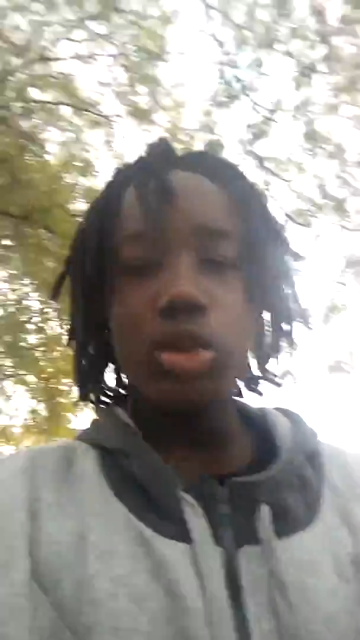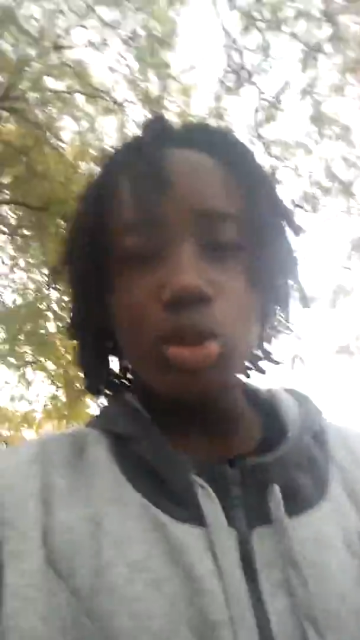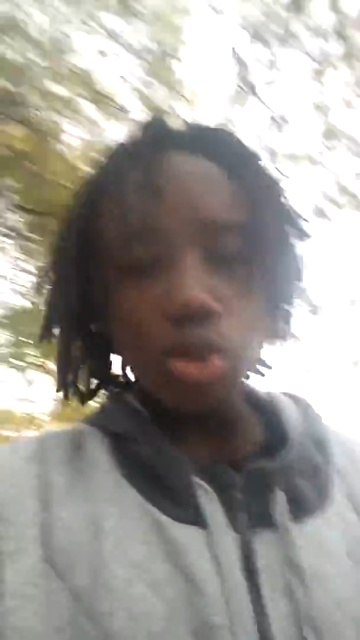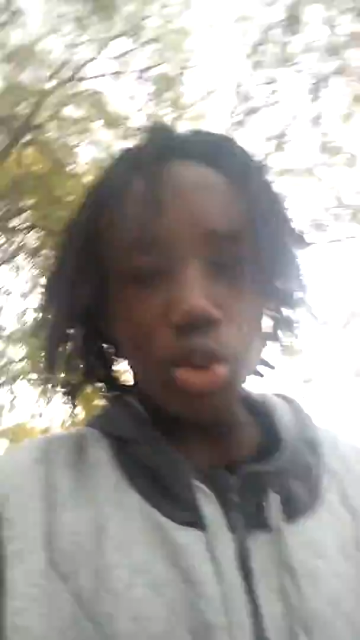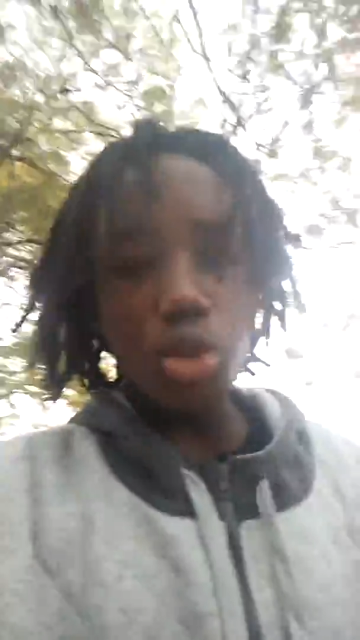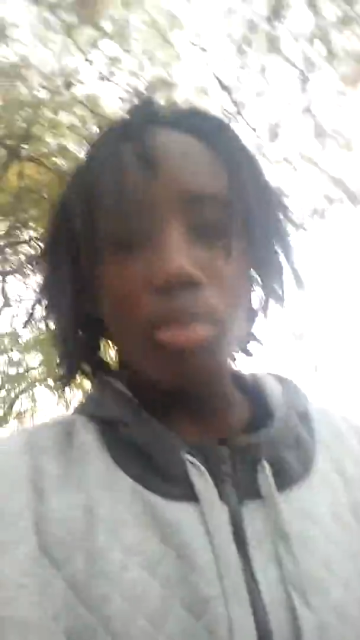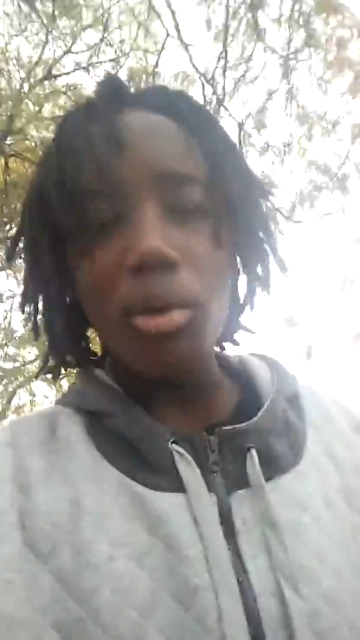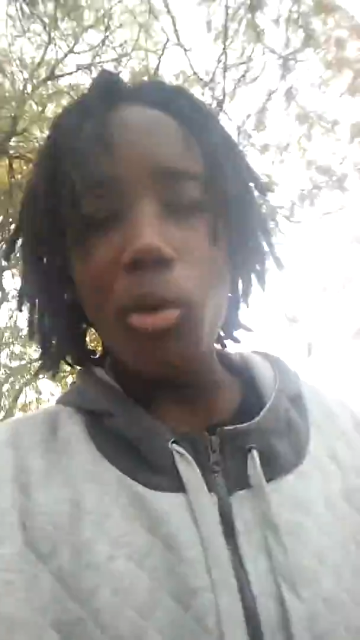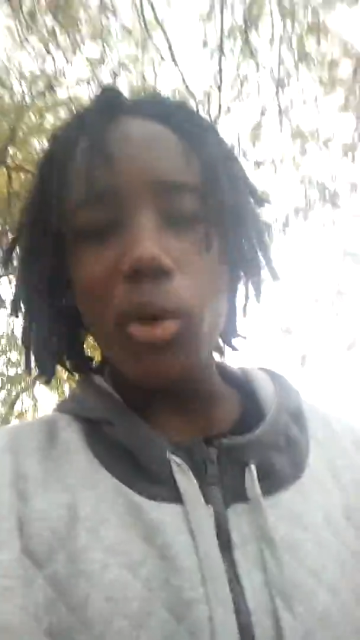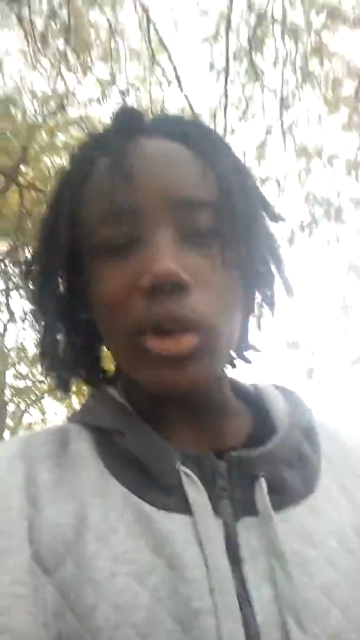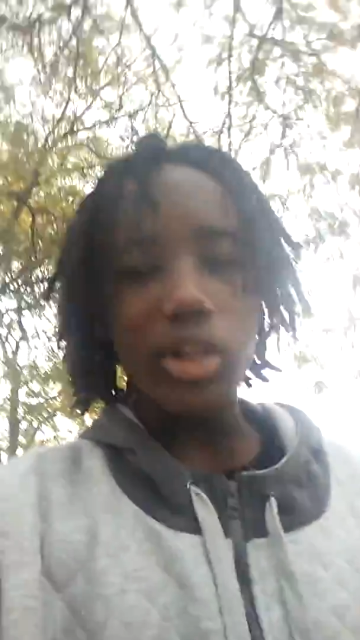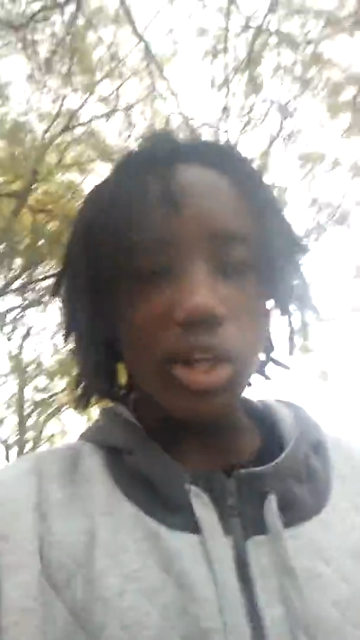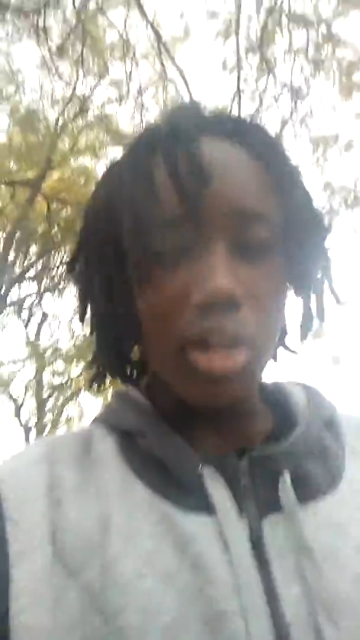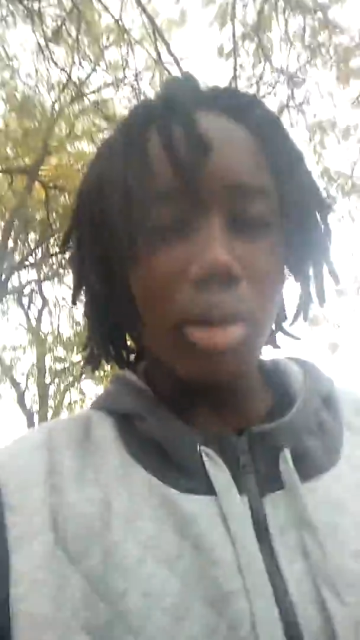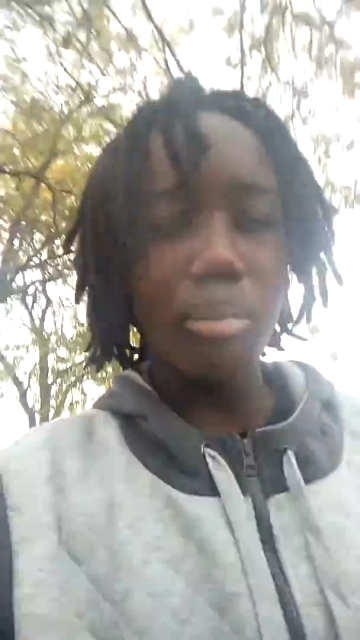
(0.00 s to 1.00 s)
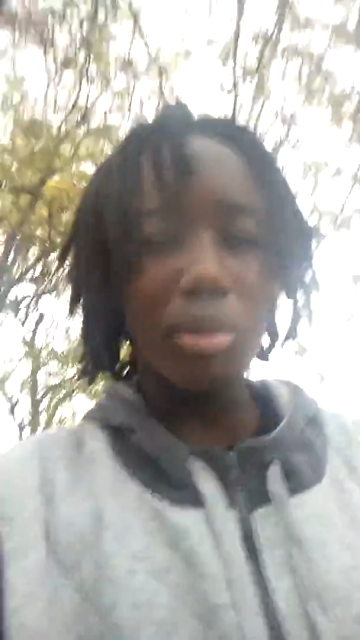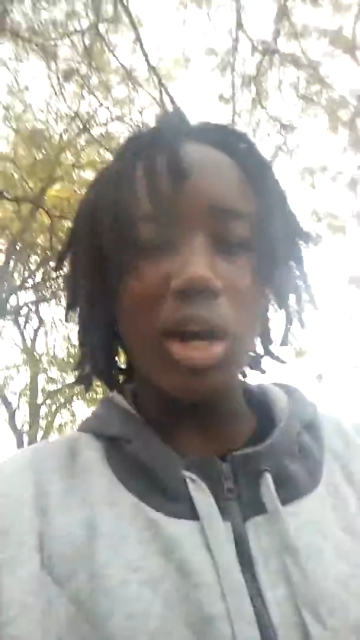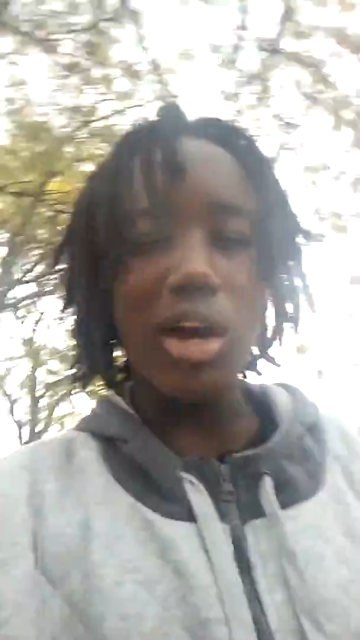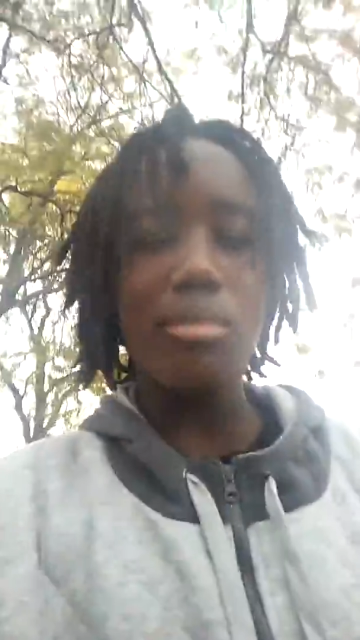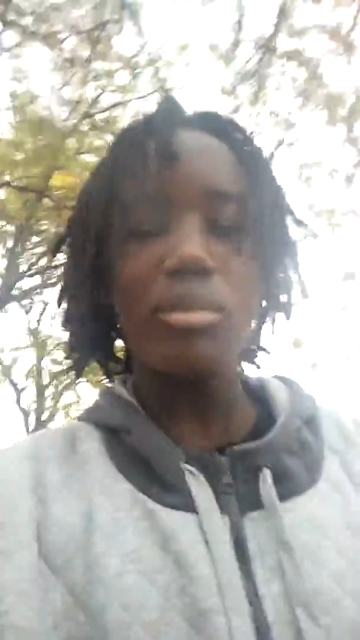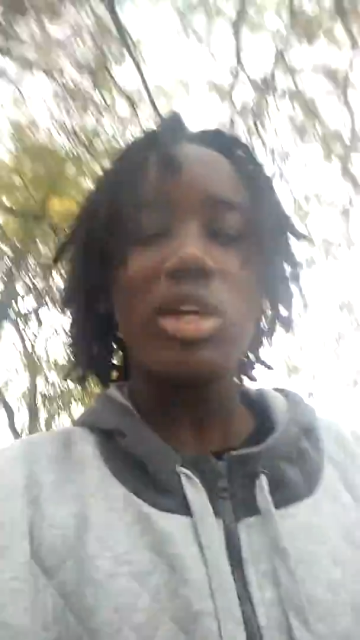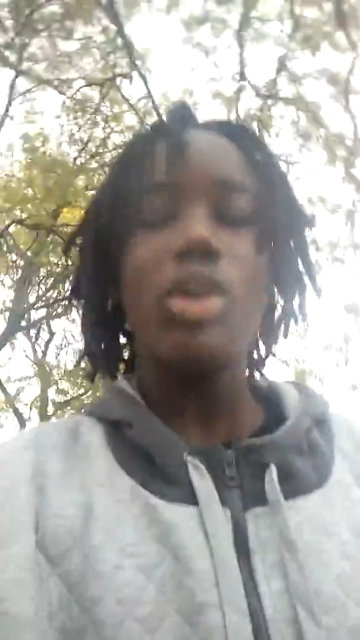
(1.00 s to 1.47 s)
YouTuber, whether they're
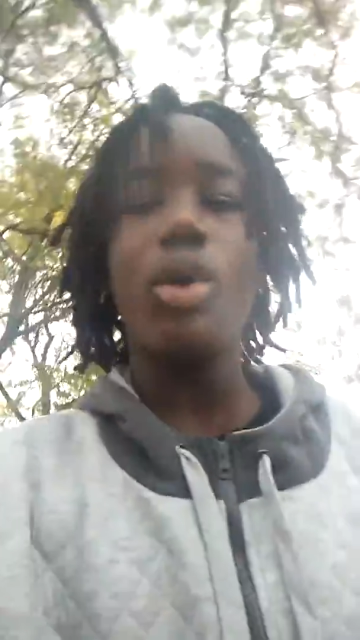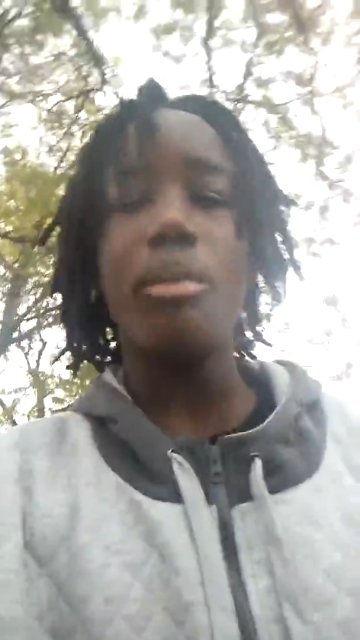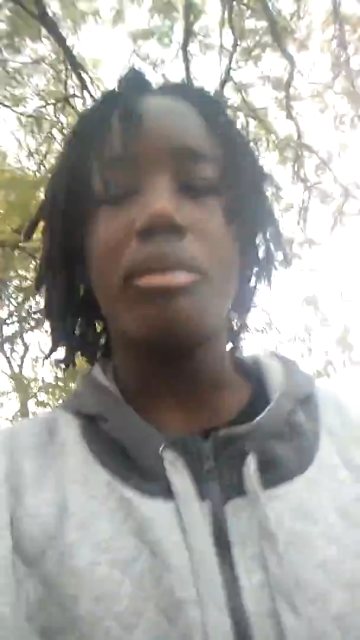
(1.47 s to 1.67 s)
above me